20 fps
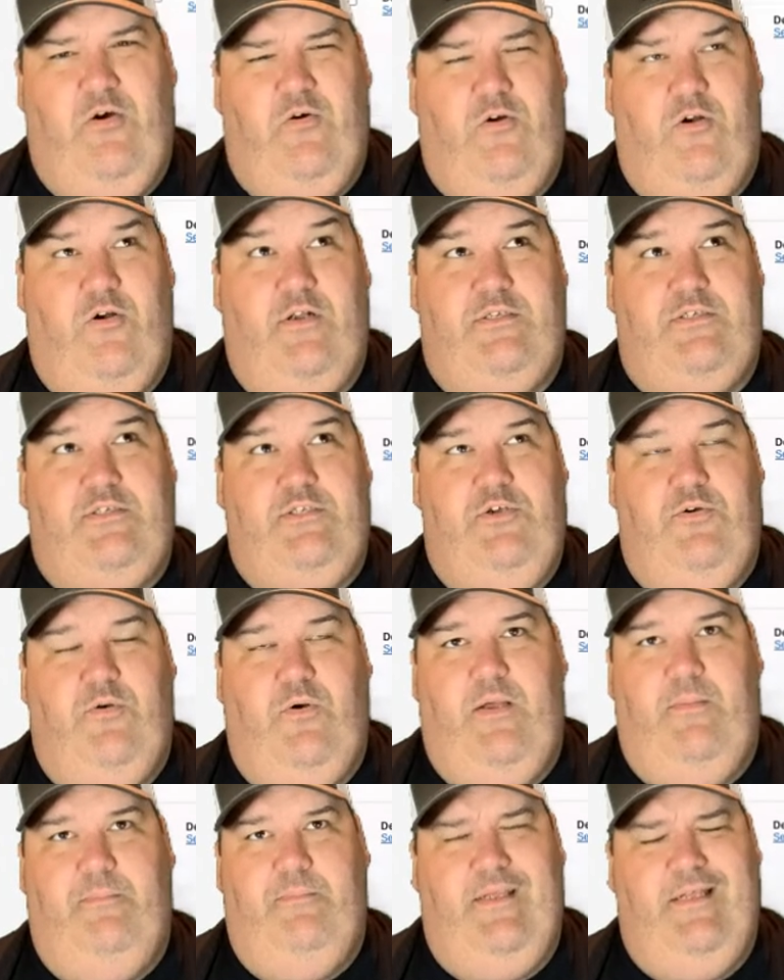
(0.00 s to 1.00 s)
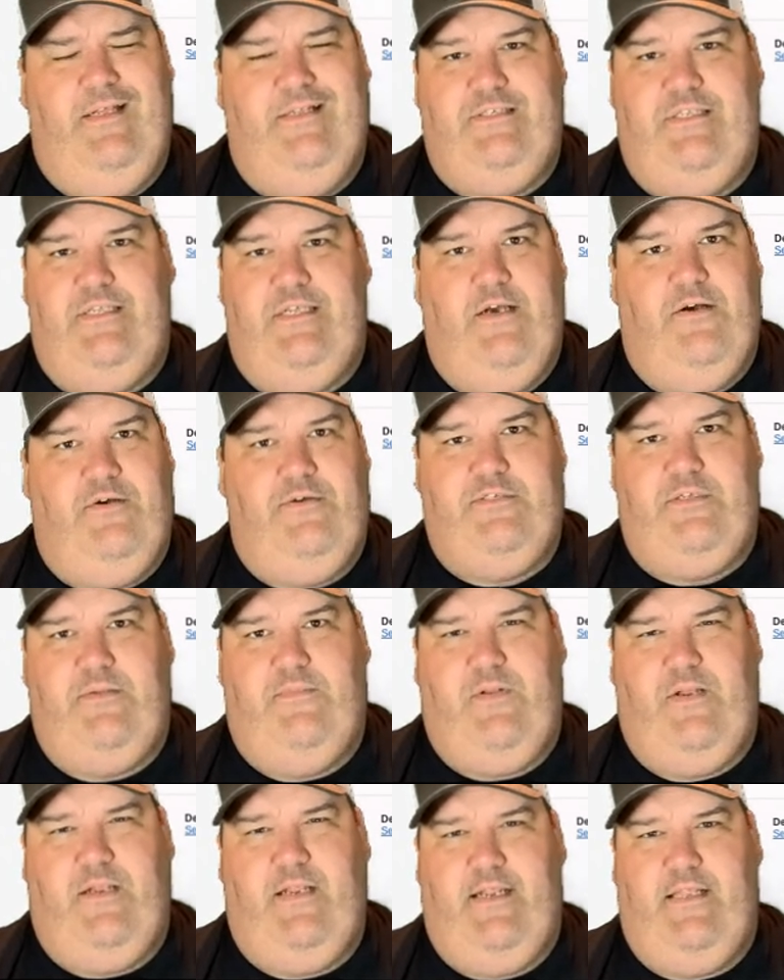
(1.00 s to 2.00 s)
or it's UMBCO,
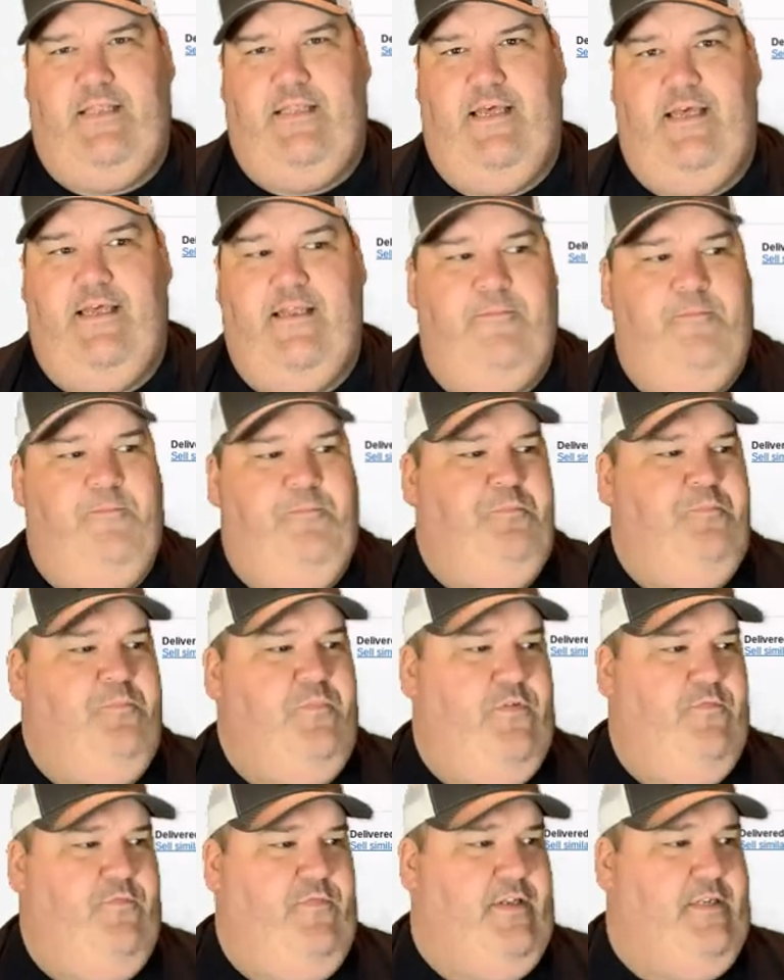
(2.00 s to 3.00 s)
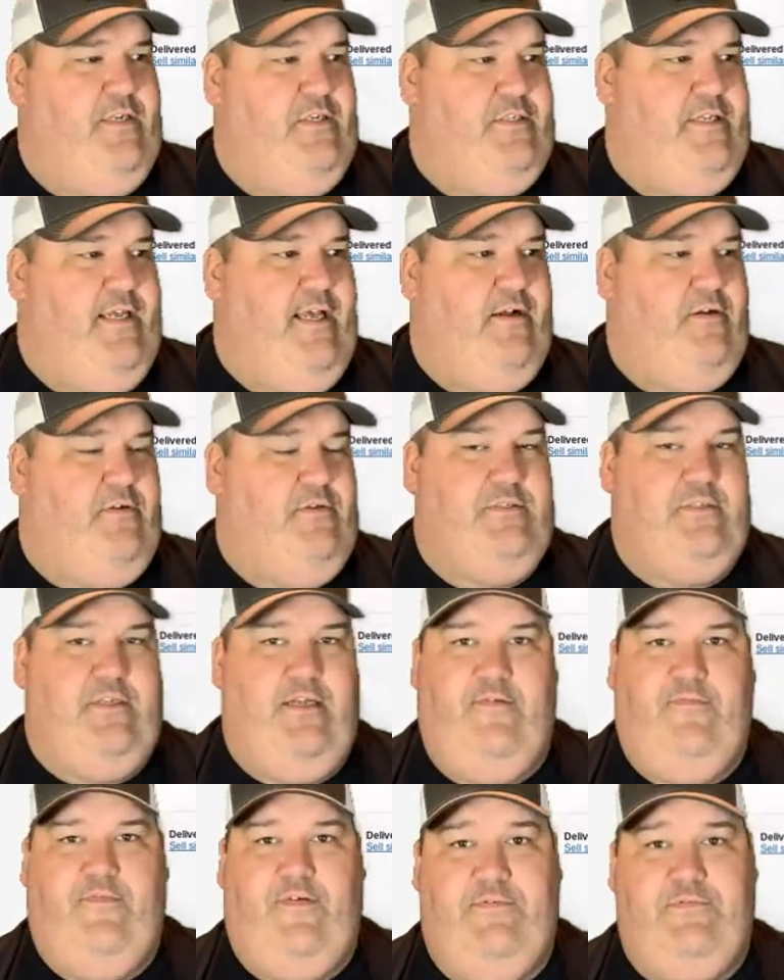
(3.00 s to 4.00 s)
something like that. Vintage tackle
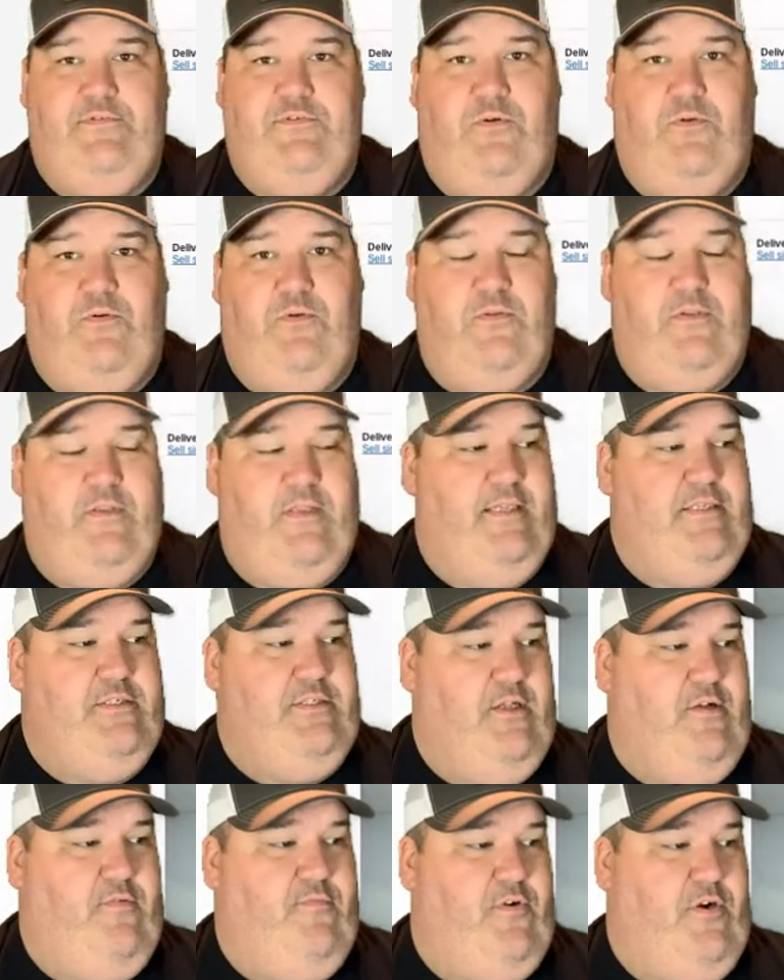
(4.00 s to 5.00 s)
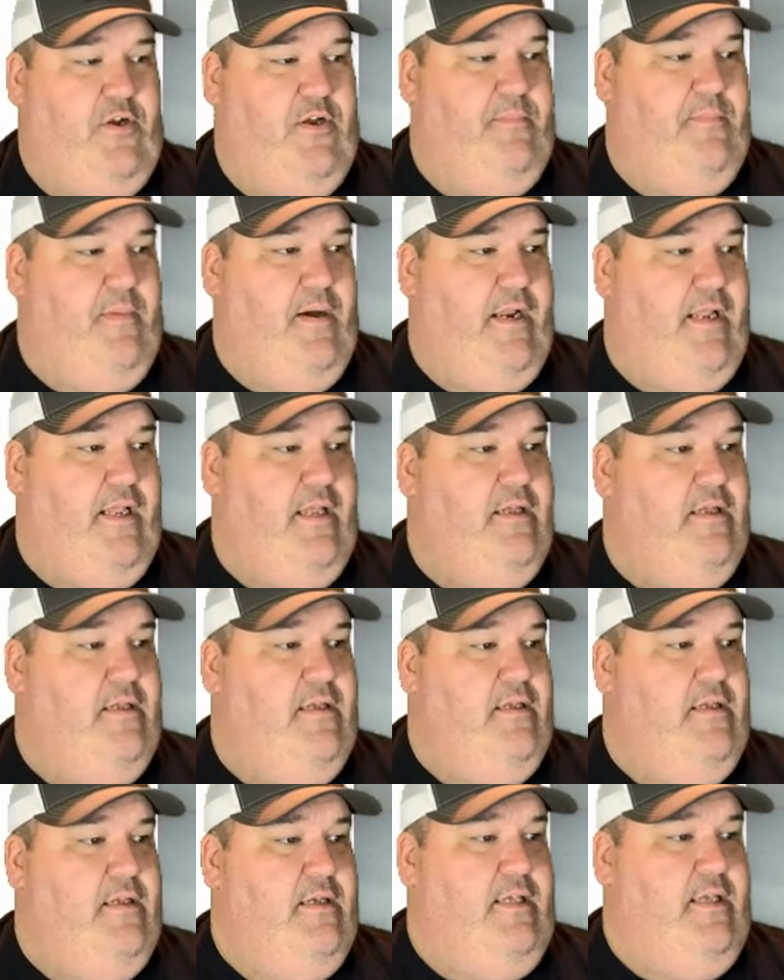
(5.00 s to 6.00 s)
stuff I've sold. They sell for good money.
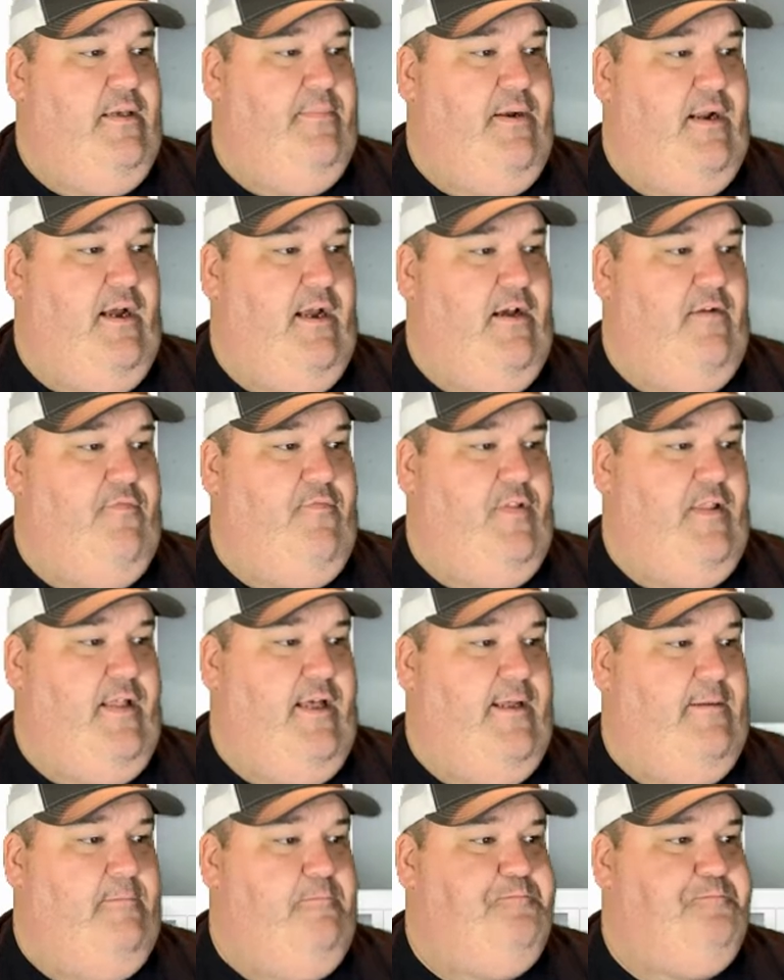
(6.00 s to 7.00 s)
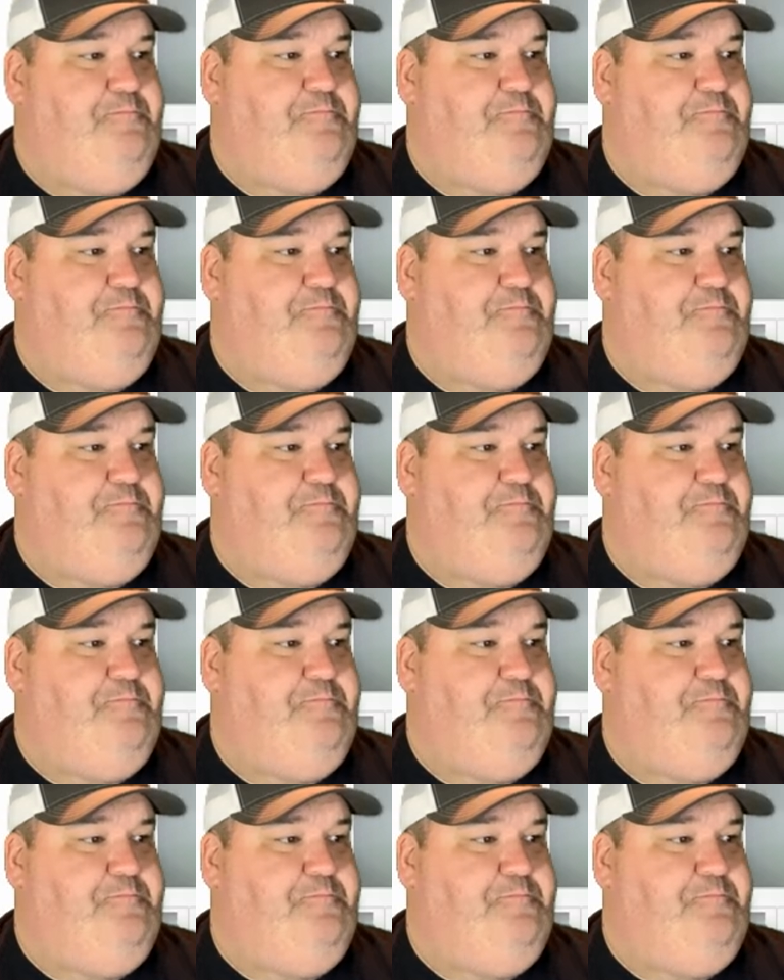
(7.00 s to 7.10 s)
Keep an eye out for that.